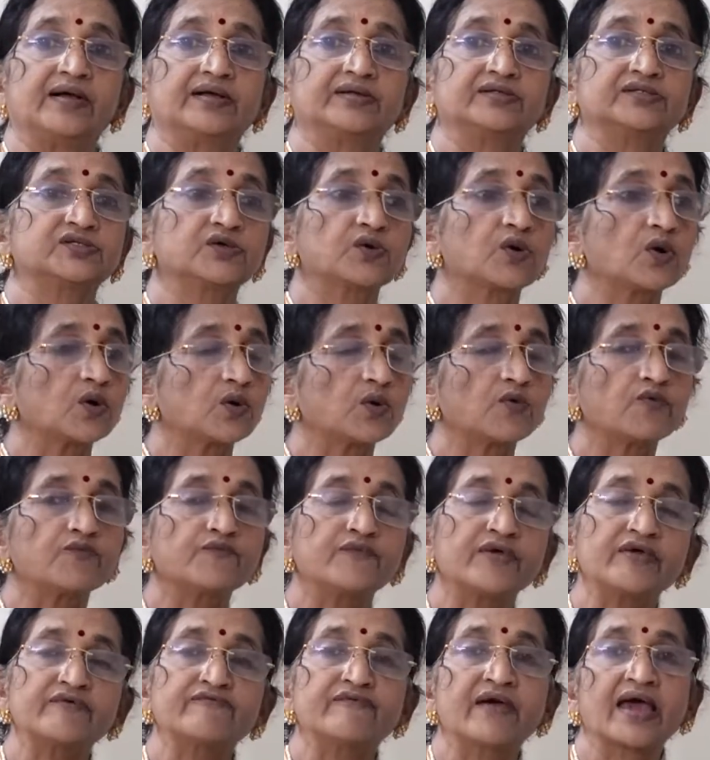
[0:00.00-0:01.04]
So
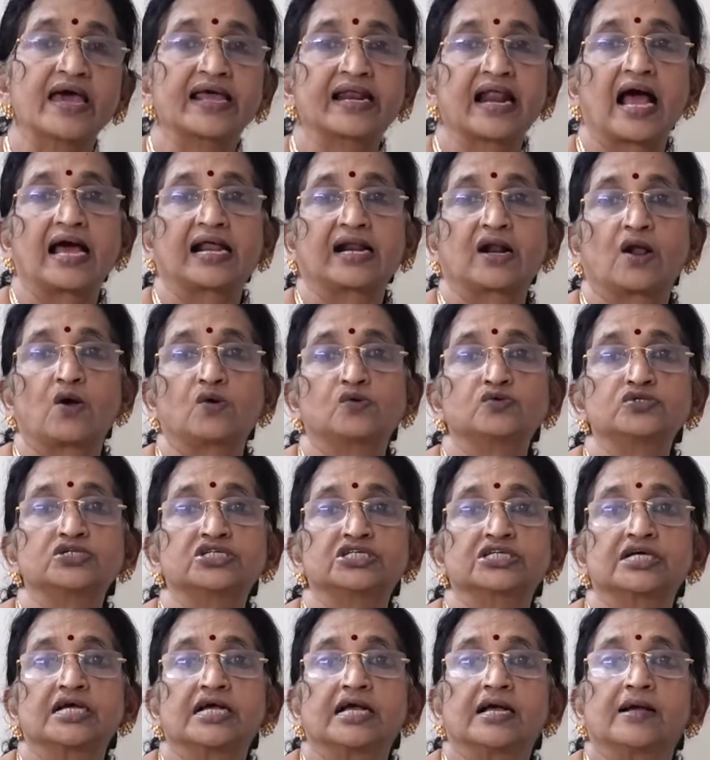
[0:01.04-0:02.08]
we were around
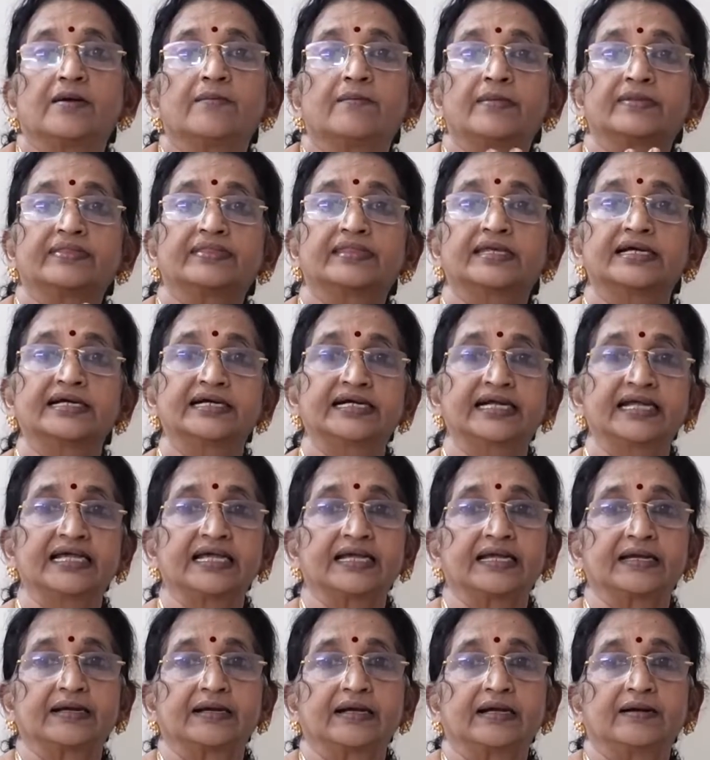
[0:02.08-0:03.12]

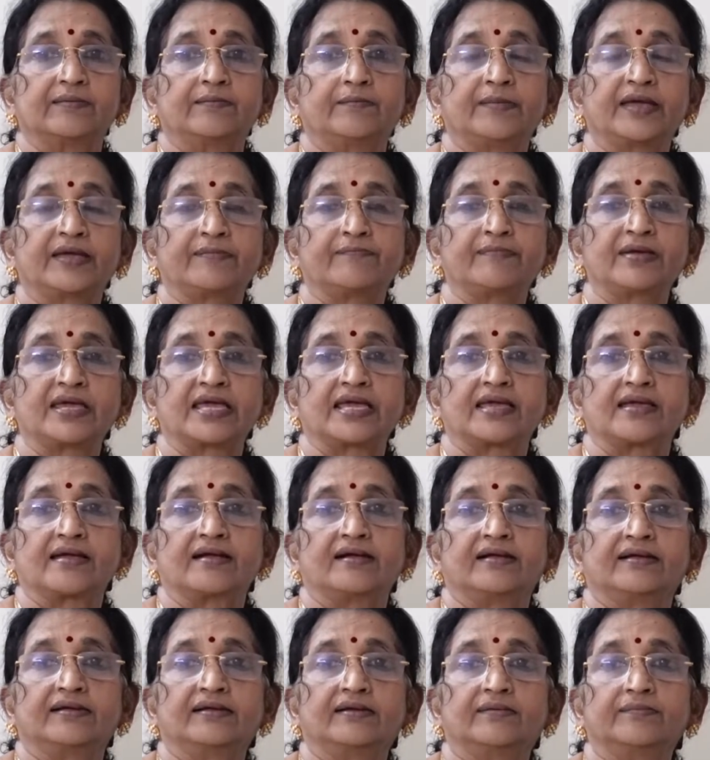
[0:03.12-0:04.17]
30, maybe
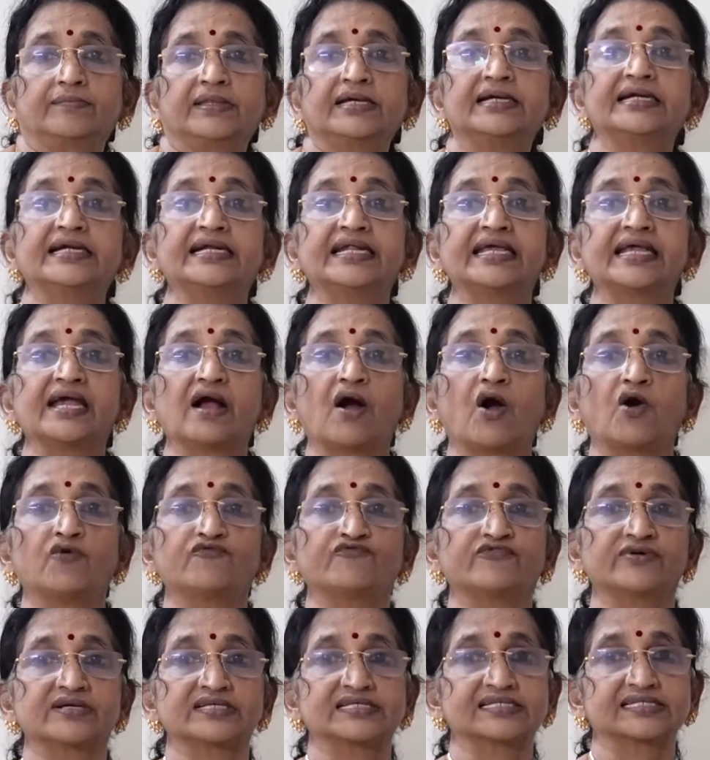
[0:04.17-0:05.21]
30
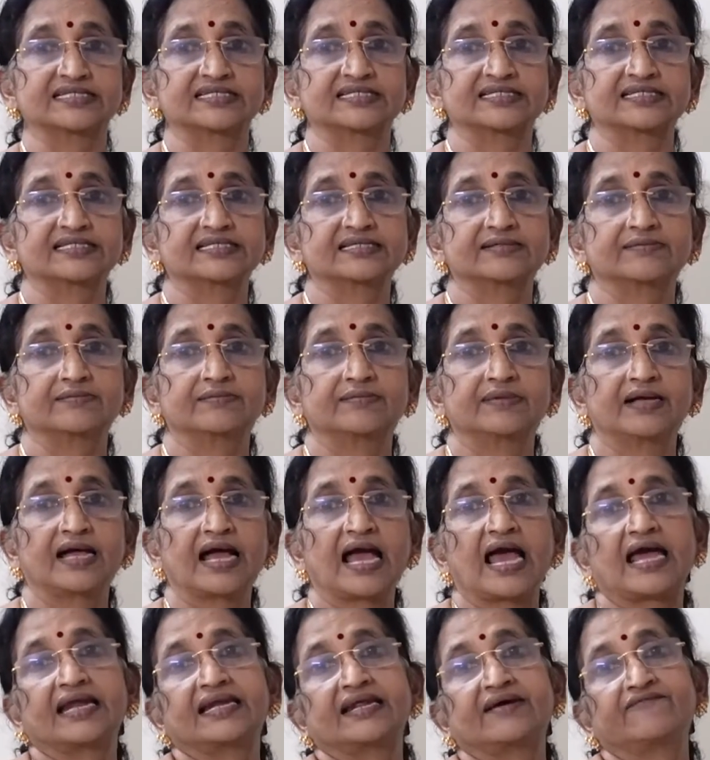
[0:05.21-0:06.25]
of us
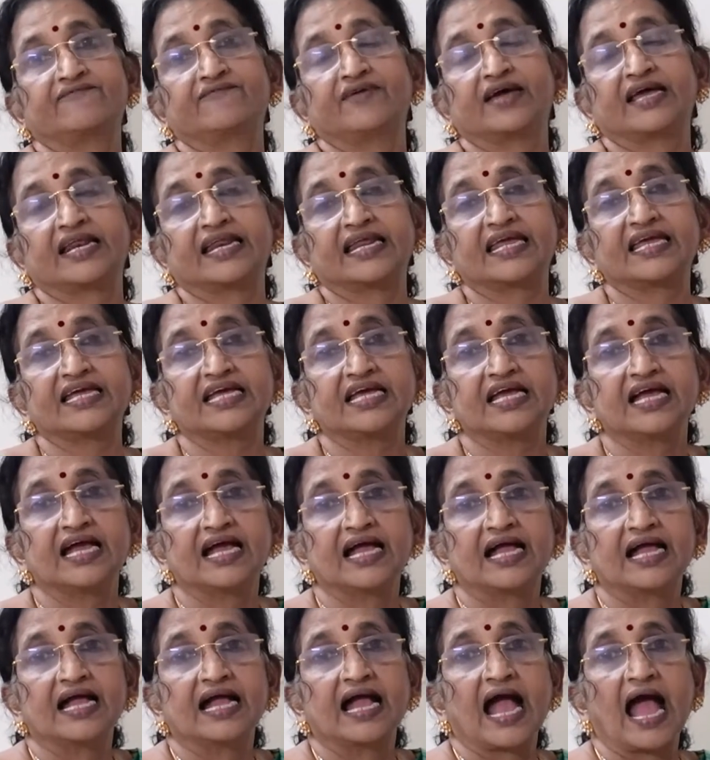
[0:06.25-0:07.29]
had a very
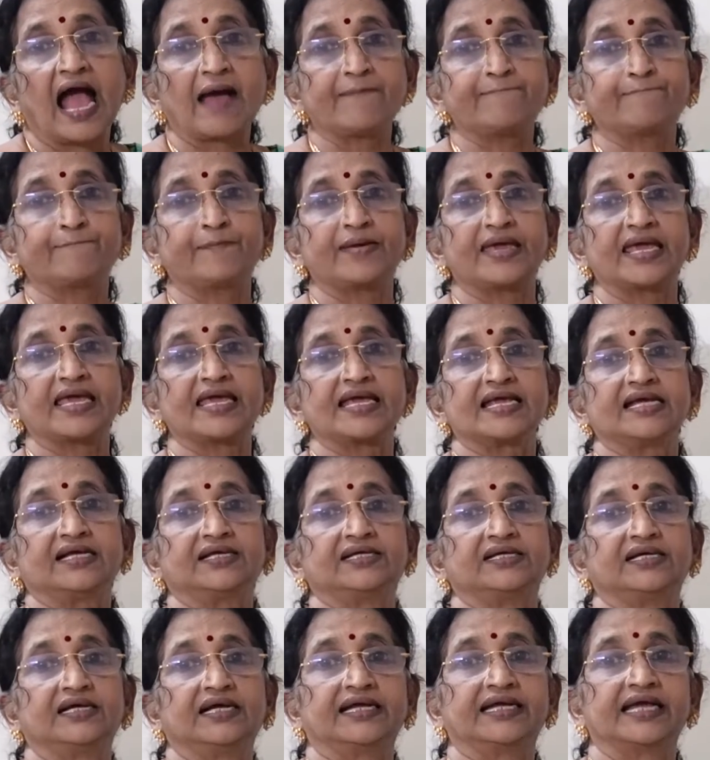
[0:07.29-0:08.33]

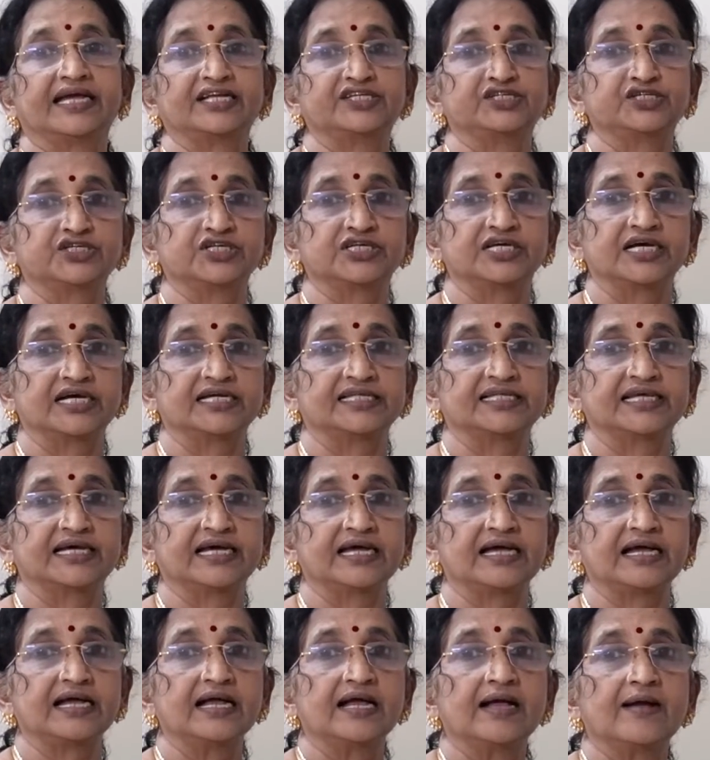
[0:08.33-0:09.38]
happy
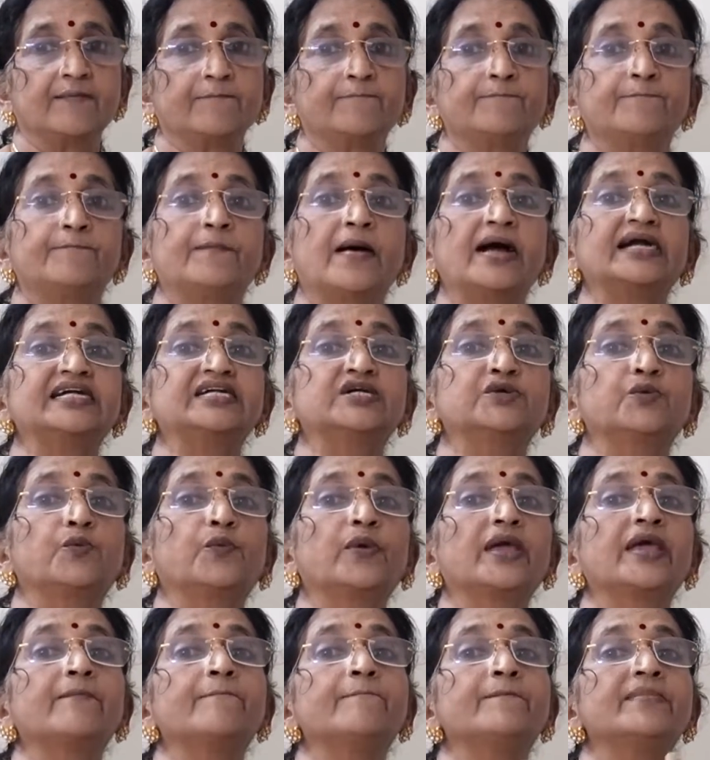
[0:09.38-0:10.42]
get-together, but
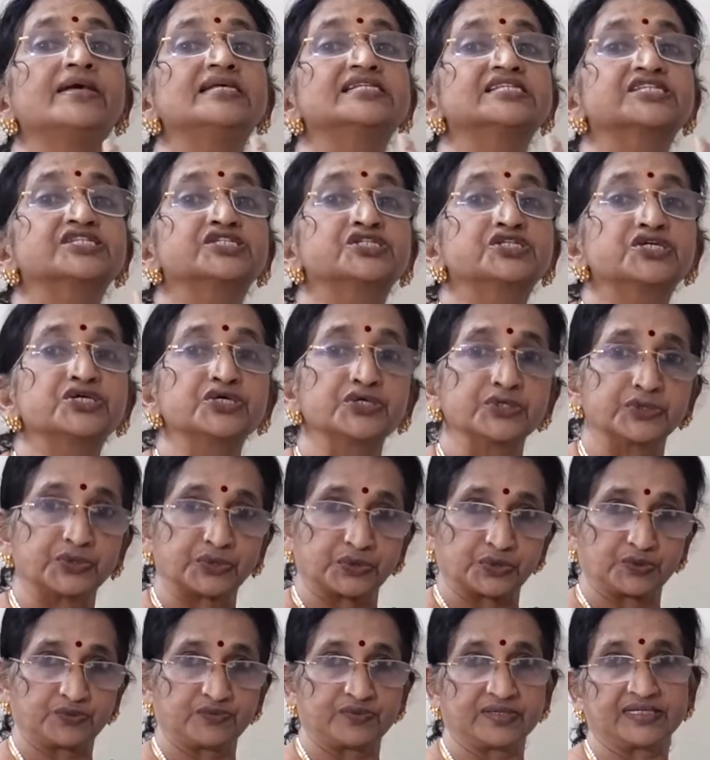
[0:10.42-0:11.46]
we missed
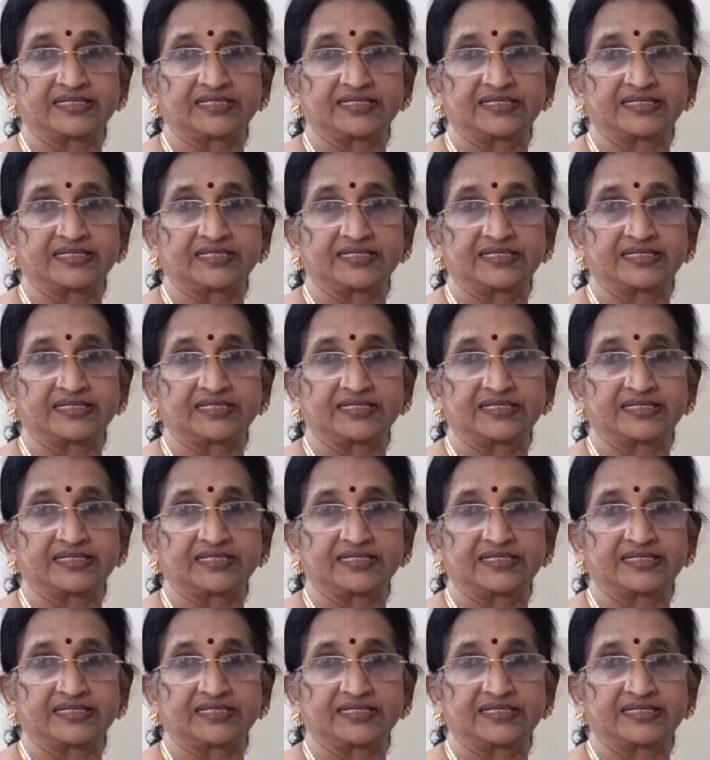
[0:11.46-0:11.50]
you.